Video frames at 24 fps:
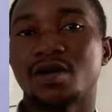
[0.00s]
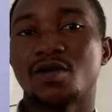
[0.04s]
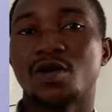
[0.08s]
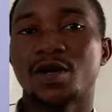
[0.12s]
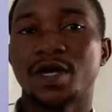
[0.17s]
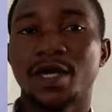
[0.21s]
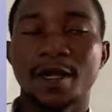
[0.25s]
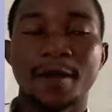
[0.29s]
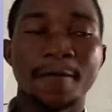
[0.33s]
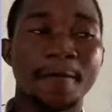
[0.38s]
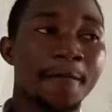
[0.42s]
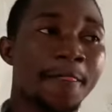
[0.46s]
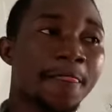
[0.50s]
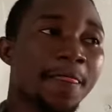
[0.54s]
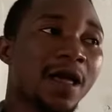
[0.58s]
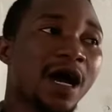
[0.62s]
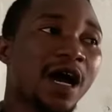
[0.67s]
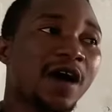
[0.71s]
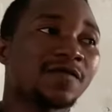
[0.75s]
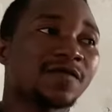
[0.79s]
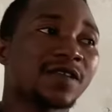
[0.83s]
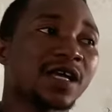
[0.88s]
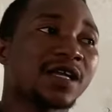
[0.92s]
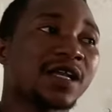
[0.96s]
Okay,
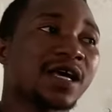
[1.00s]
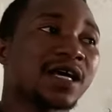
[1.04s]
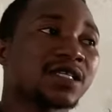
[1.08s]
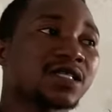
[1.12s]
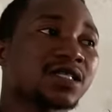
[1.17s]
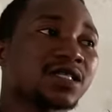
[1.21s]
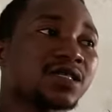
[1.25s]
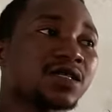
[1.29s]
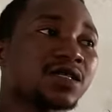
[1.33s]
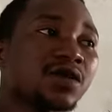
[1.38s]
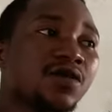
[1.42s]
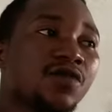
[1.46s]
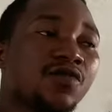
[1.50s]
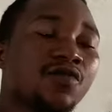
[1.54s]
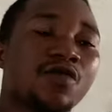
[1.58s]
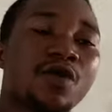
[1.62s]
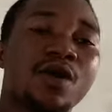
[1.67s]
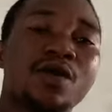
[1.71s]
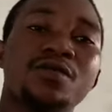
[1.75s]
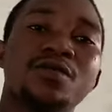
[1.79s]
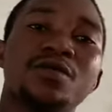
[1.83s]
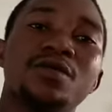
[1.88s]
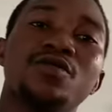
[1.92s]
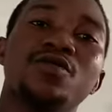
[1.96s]
after that,
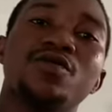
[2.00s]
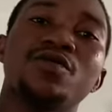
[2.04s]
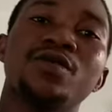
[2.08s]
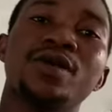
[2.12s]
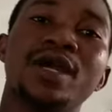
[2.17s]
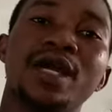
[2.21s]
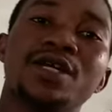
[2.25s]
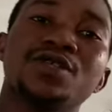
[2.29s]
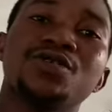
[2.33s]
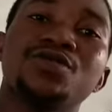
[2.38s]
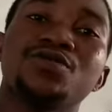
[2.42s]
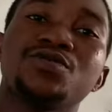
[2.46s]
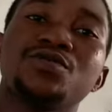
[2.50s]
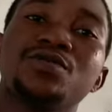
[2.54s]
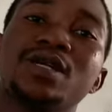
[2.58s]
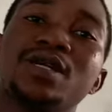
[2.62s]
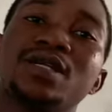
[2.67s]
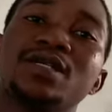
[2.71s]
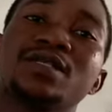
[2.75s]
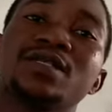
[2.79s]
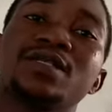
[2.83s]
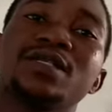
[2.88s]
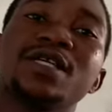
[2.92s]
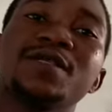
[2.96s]
when we get to the
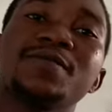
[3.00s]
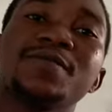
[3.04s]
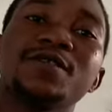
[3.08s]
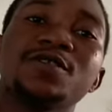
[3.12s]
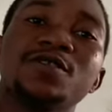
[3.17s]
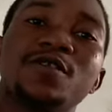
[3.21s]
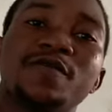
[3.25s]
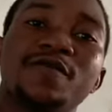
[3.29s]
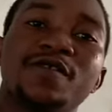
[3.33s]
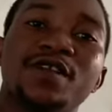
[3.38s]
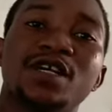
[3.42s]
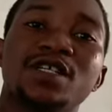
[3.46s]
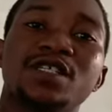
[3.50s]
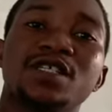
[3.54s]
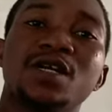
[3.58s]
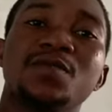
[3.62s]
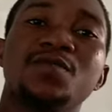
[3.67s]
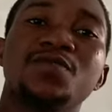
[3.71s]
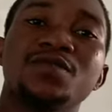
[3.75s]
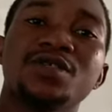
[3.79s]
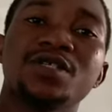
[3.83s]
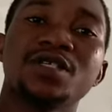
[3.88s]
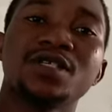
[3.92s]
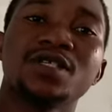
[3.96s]
statement of financial
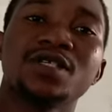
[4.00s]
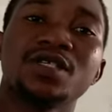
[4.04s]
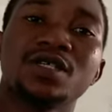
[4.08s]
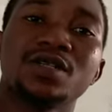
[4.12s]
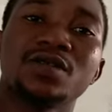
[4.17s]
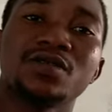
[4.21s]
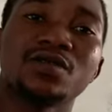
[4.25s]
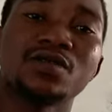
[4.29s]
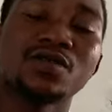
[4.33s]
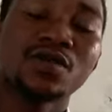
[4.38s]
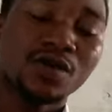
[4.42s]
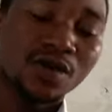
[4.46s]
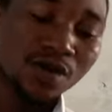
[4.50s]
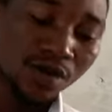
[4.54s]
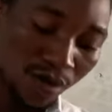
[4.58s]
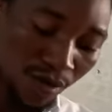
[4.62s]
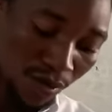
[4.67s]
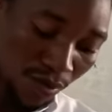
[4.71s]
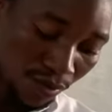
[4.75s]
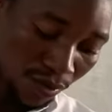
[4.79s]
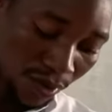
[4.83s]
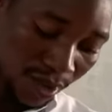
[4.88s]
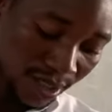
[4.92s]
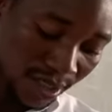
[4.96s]
position,
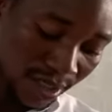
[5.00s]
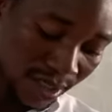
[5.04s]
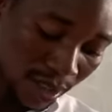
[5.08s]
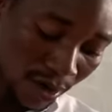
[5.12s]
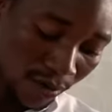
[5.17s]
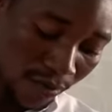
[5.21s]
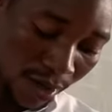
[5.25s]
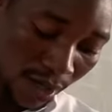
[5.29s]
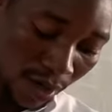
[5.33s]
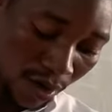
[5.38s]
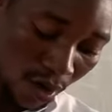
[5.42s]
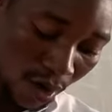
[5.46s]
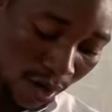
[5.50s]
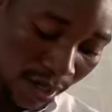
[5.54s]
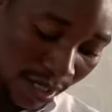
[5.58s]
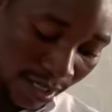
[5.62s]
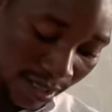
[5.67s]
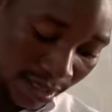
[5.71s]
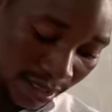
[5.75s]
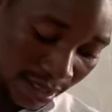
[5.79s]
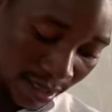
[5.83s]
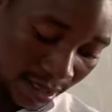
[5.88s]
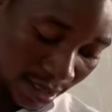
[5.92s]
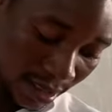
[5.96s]
we still record
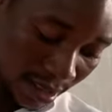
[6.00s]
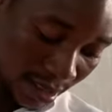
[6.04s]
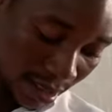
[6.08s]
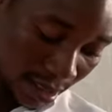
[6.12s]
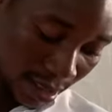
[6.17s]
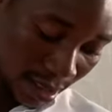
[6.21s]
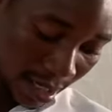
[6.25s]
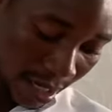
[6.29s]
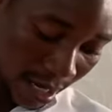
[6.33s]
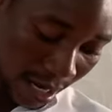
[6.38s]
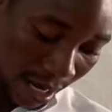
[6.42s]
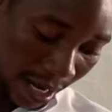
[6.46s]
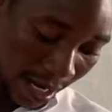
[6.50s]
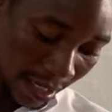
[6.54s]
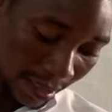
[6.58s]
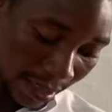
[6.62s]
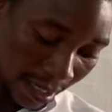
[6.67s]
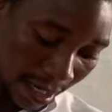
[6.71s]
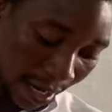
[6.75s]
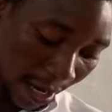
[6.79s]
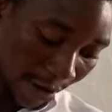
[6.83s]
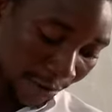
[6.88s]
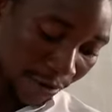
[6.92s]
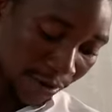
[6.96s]
it under
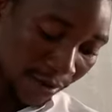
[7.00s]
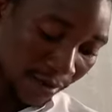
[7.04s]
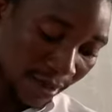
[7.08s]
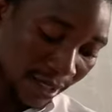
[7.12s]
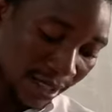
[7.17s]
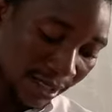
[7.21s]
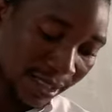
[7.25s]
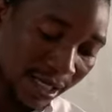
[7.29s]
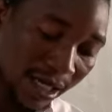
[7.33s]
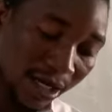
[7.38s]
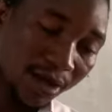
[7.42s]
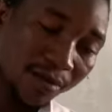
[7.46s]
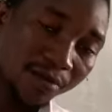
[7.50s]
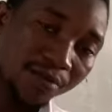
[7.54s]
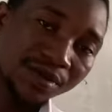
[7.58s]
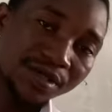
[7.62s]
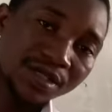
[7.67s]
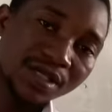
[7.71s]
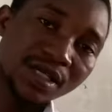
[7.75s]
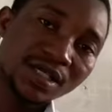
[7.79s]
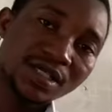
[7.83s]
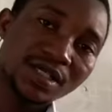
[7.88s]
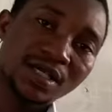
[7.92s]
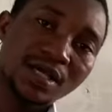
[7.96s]
accumulated
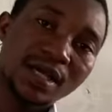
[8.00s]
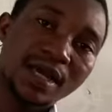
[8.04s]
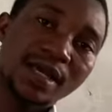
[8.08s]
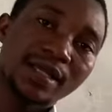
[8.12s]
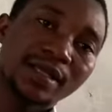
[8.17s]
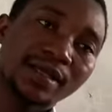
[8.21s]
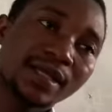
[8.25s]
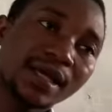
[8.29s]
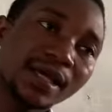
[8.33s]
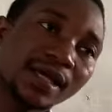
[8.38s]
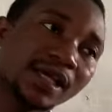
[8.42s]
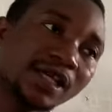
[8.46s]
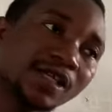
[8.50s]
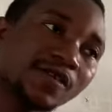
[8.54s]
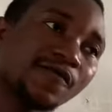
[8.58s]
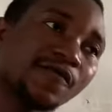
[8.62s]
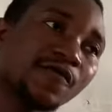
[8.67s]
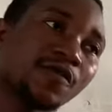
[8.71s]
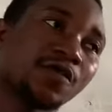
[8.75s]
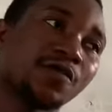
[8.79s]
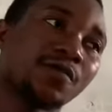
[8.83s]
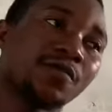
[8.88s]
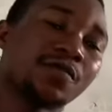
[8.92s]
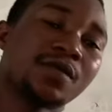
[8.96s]
depreciation and take it
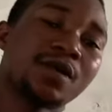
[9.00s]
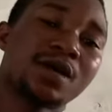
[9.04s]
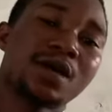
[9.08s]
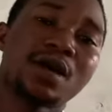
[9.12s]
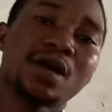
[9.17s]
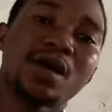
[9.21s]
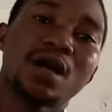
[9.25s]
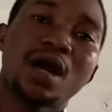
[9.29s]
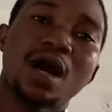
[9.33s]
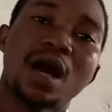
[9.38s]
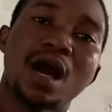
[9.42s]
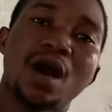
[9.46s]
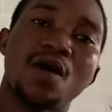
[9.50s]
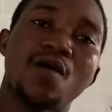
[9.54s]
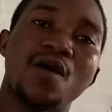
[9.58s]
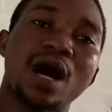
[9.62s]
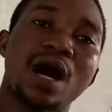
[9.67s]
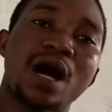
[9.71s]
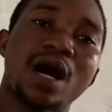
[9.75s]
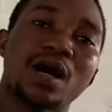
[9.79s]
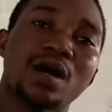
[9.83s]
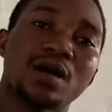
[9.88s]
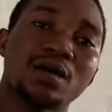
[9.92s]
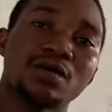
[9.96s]
from
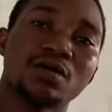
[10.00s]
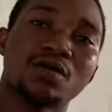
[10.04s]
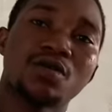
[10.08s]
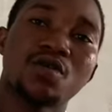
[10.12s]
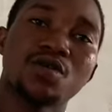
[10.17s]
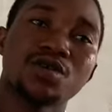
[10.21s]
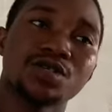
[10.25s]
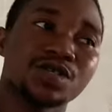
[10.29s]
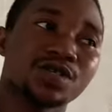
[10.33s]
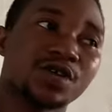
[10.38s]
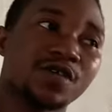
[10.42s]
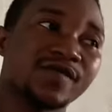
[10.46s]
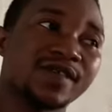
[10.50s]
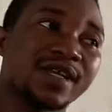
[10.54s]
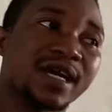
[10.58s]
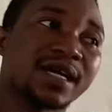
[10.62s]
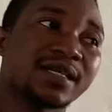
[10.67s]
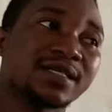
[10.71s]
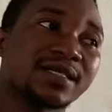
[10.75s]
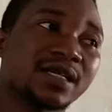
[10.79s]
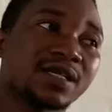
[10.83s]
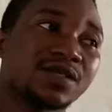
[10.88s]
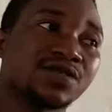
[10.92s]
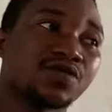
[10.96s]
our cost of the
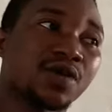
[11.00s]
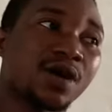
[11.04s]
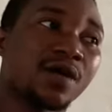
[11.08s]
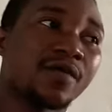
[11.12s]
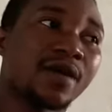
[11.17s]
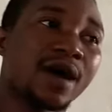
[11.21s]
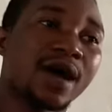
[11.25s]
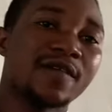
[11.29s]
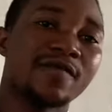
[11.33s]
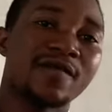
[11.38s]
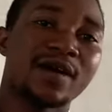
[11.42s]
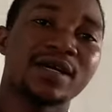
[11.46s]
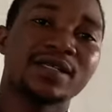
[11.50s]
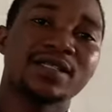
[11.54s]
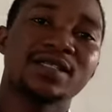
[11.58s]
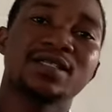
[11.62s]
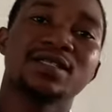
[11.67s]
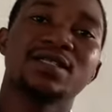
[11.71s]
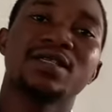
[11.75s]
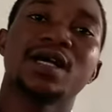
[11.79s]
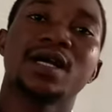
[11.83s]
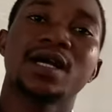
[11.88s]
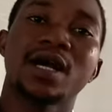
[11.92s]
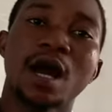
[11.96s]
asset to arrive at
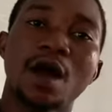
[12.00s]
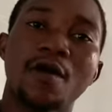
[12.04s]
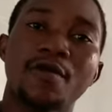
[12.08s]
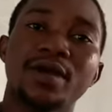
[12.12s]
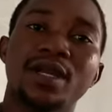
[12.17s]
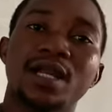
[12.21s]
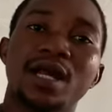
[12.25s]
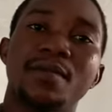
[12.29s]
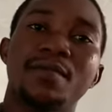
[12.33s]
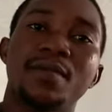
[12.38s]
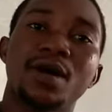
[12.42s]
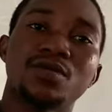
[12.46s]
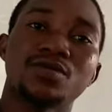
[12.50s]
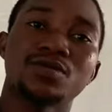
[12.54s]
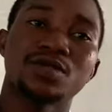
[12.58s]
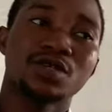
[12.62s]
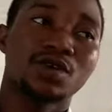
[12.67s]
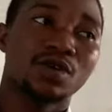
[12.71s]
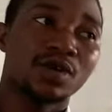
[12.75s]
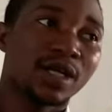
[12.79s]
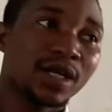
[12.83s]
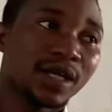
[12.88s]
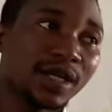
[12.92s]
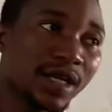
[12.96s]
the carrying amount
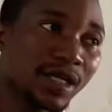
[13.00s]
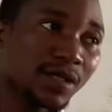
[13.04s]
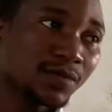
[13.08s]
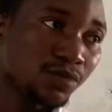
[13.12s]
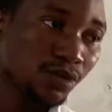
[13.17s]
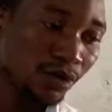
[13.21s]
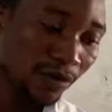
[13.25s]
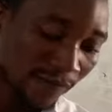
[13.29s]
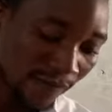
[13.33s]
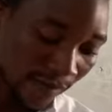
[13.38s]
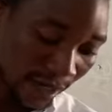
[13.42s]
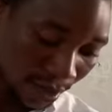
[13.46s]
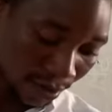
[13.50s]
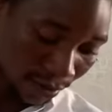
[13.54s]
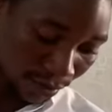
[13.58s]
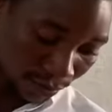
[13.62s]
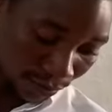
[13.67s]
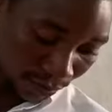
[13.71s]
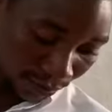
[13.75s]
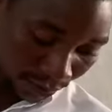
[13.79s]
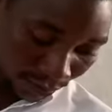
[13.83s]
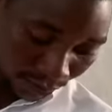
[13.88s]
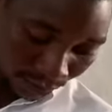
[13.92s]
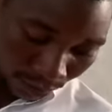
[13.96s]
or the net book value.
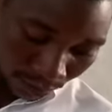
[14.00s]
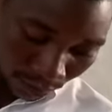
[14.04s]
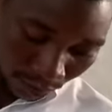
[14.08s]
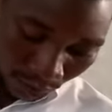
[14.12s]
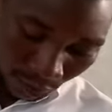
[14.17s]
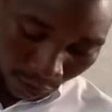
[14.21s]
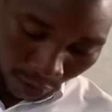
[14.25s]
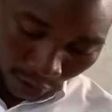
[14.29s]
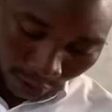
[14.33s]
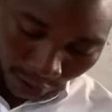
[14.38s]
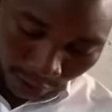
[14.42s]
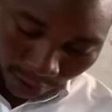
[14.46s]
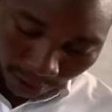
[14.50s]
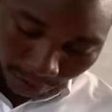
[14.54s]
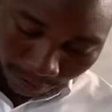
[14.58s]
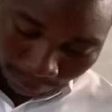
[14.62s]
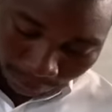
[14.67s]
Okay,